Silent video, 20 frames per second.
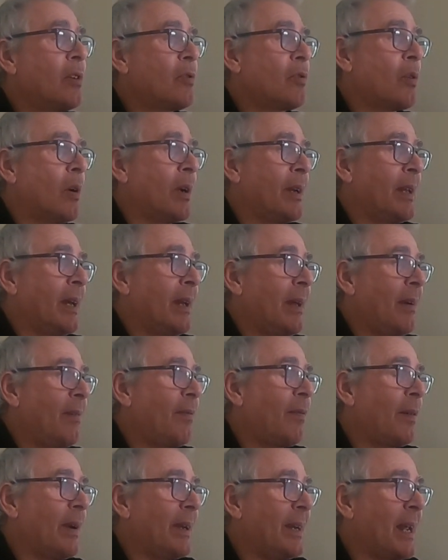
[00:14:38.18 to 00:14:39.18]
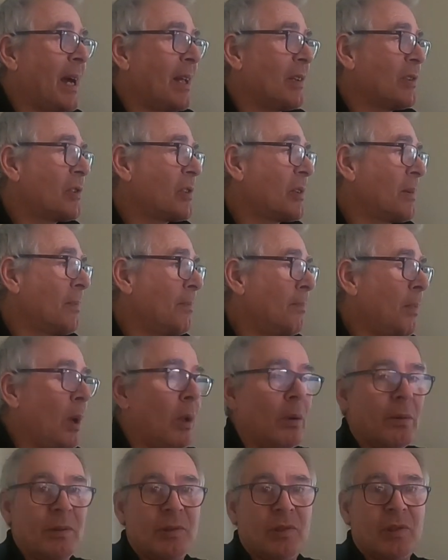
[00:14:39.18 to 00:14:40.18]
Trying to free nuts and
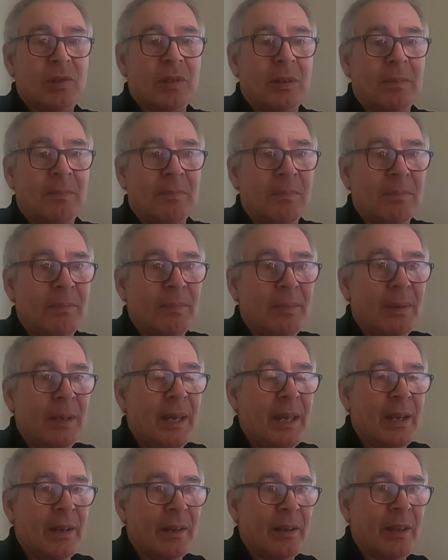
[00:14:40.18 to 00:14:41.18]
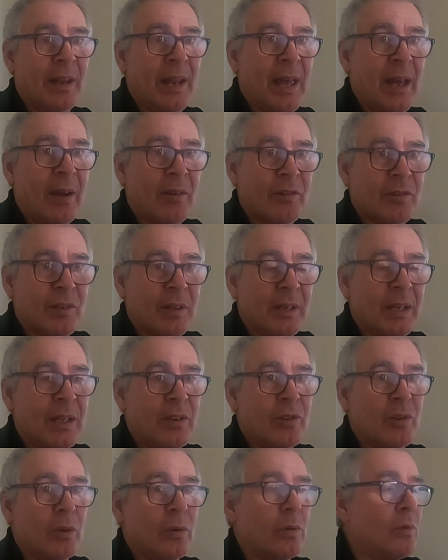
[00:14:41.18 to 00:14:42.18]
bolts and get in and out and
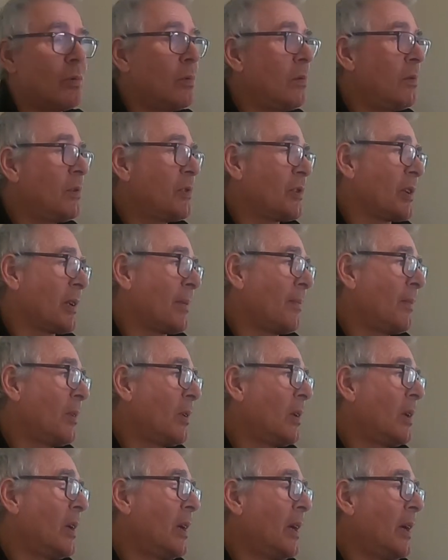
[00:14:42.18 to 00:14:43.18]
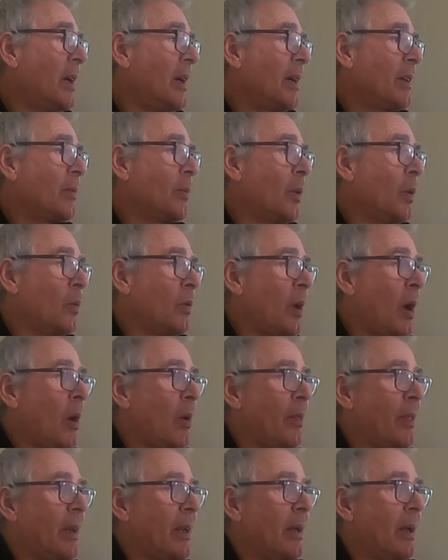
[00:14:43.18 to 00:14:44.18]
get tools, and we all
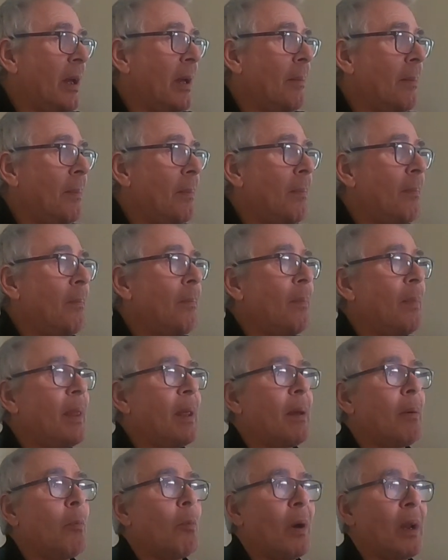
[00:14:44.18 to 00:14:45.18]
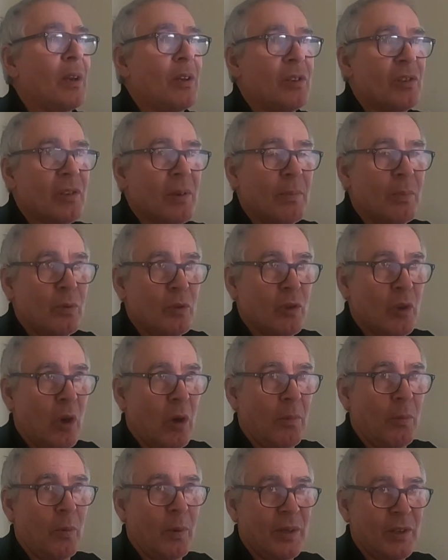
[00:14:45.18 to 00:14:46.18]
know that one simple
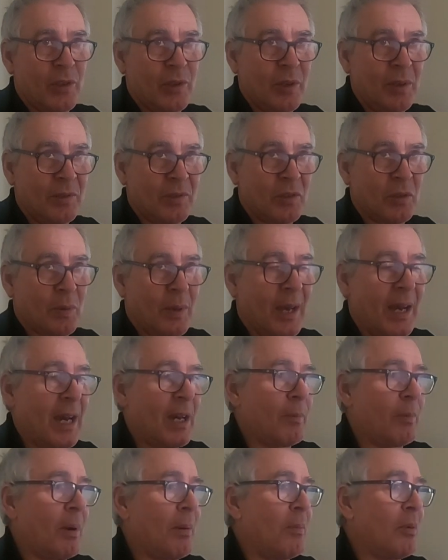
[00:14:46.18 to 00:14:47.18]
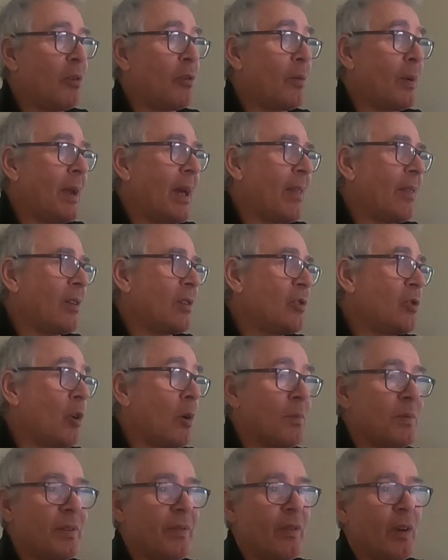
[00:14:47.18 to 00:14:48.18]
job always turns into a hard one with 3 other
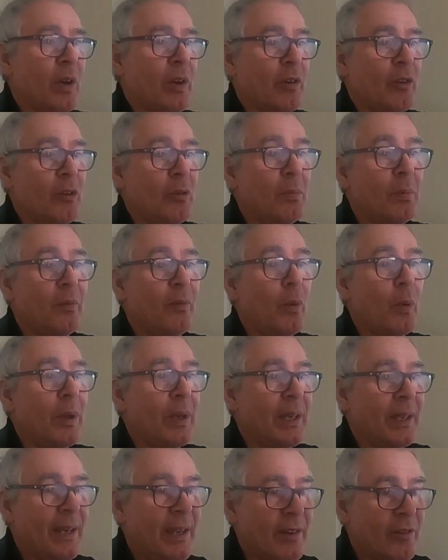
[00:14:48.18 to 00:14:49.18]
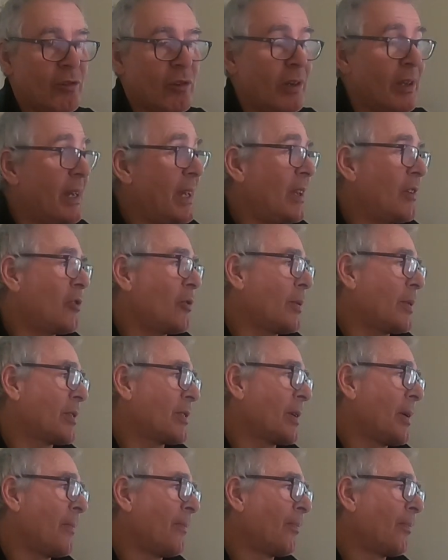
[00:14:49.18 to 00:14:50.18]
jobs you've got to do before you can actually get to it.